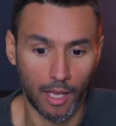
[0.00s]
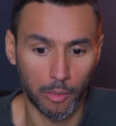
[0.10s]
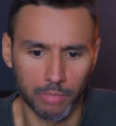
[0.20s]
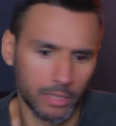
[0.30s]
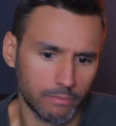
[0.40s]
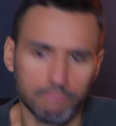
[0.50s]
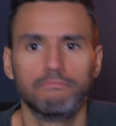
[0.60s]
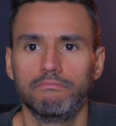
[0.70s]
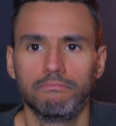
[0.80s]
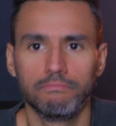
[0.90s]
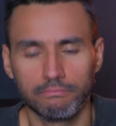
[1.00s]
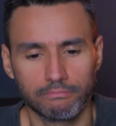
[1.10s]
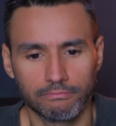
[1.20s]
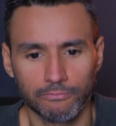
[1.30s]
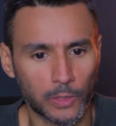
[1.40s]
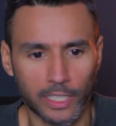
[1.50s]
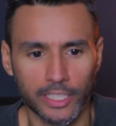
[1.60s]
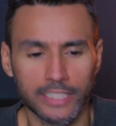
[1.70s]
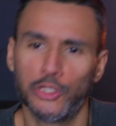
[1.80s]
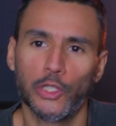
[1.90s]
But
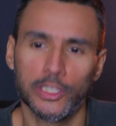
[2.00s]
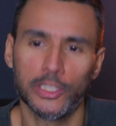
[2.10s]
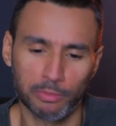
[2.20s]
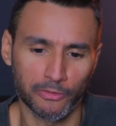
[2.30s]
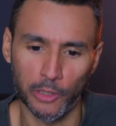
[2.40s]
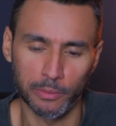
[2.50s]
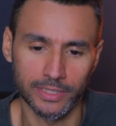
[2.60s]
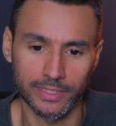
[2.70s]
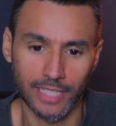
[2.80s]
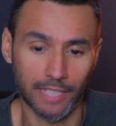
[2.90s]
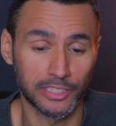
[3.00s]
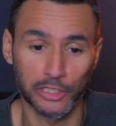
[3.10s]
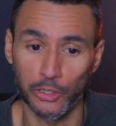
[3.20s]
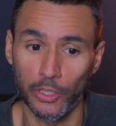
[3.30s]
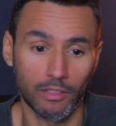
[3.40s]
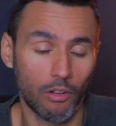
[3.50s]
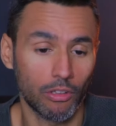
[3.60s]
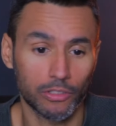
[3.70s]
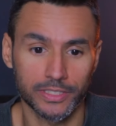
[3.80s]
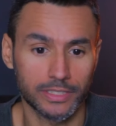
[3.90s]
we're going to enjoy this performance. I've
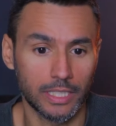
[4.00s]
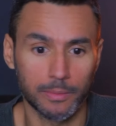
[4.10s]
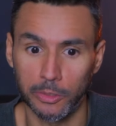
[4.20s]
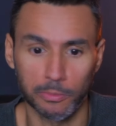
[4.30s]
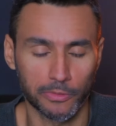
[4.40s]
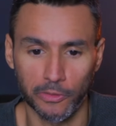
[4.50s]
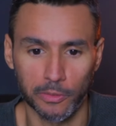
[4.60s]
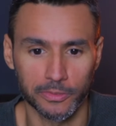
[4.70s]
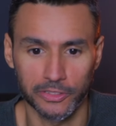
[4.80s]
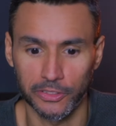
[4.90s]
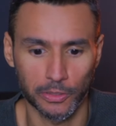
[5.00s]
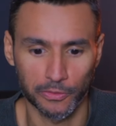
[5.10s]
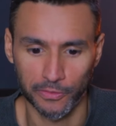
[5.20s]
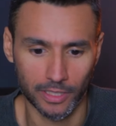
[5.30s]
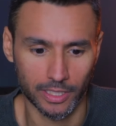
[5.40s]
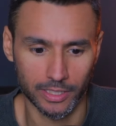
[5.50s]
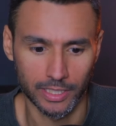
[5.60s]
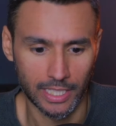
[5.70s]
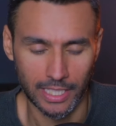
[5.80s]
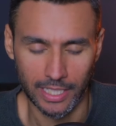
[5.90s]
enjoyed all Chris Stapleton performances so
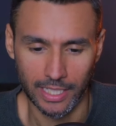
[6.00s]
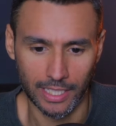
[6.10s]
far.